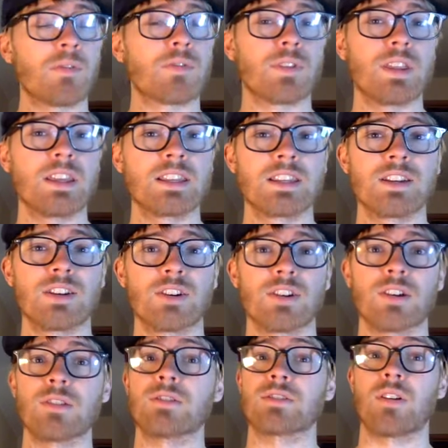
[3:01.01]
for this year
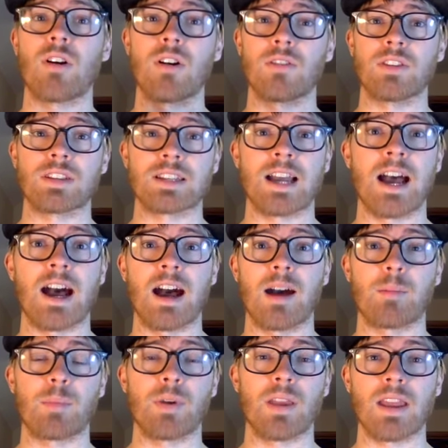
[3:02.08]
is on the
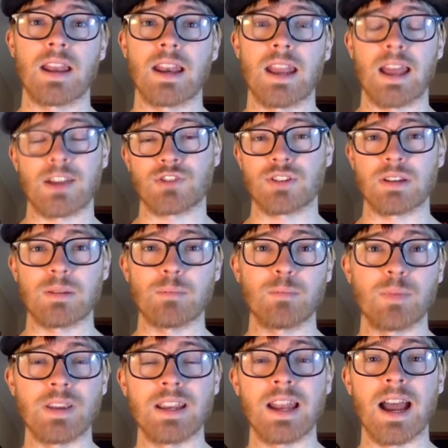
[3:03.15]
top and it actually
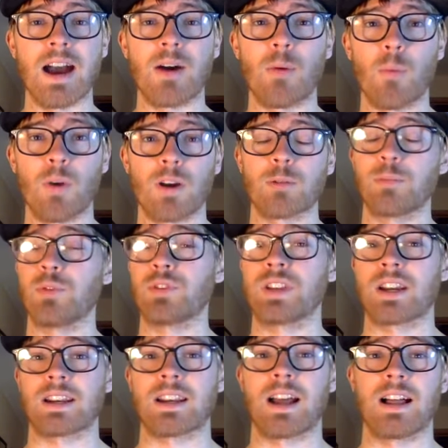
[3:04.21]
beat out wearable
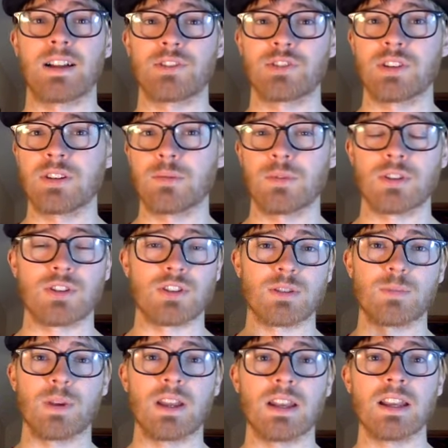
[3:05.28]
technology, which has
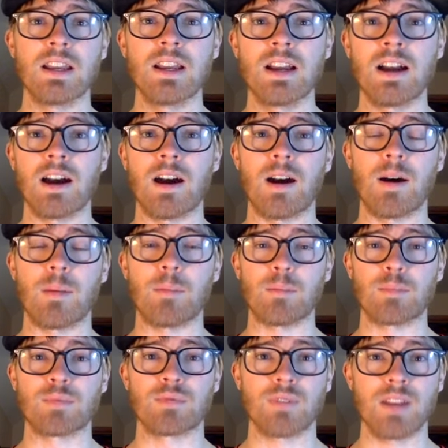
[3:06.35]
been um,
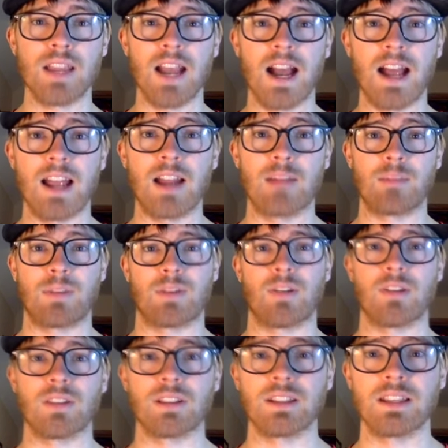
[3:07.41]
pretty high up there
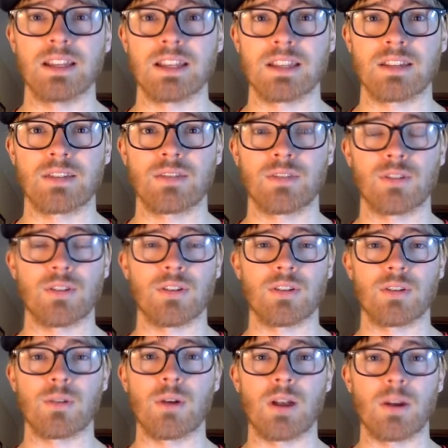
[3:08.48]
on the list for
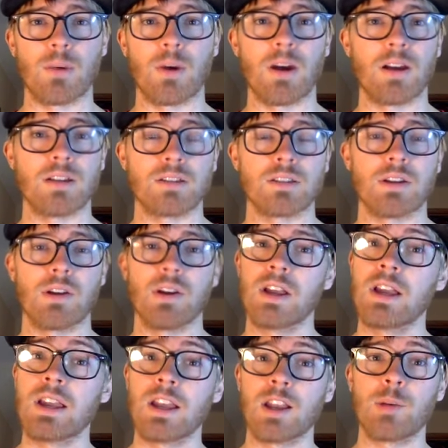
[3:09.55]
quite a while. So
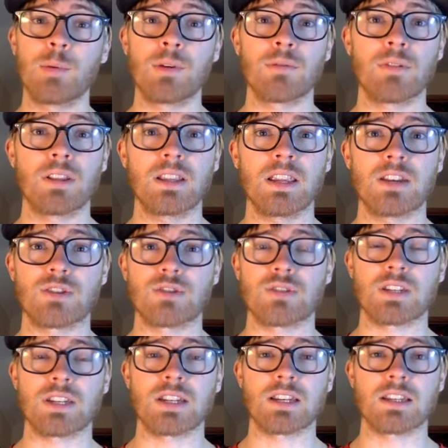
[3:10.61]
it'll be really
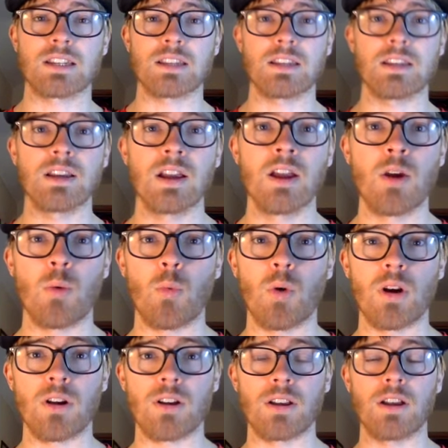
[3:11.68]
interesting to see
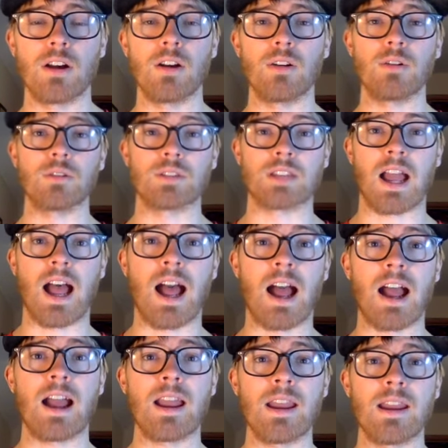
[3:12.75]
where it goes.
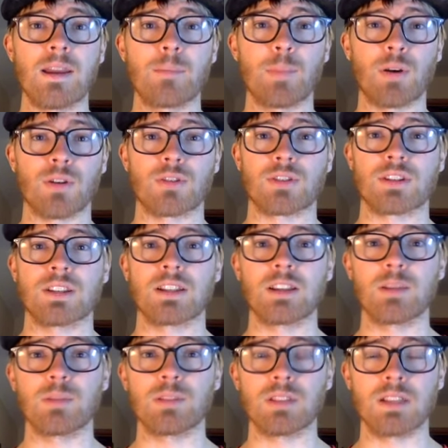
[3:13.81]
I personally
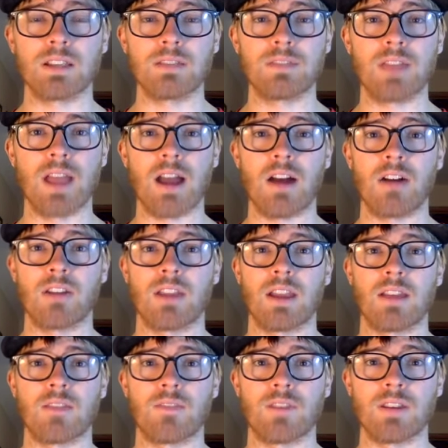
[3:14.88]
believe that
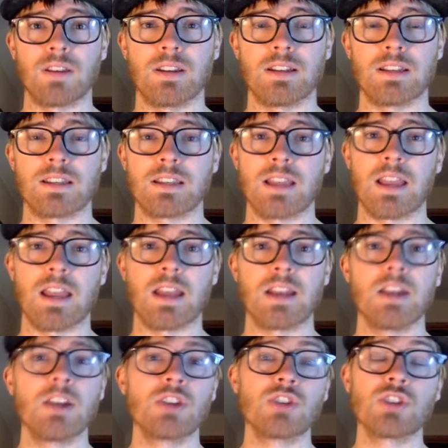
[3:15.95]
online fitness and
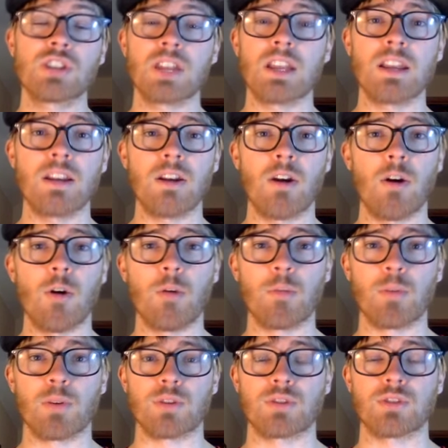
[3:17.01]
just in home
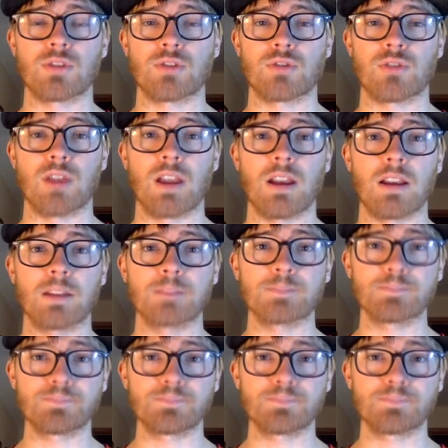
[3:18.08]
personal training